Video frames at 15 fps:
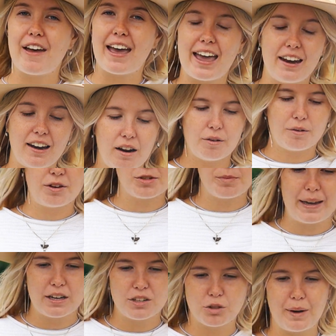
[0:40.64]
van because
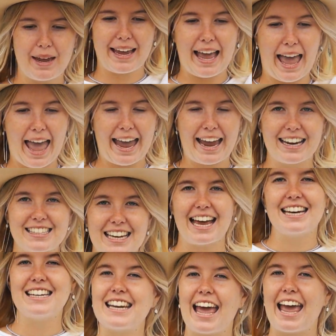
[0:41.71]
we are doing a
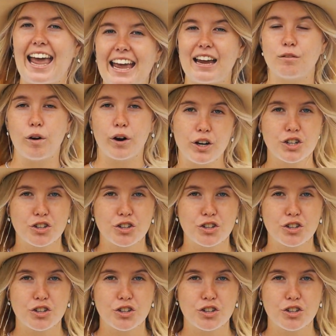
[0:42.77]
10-day road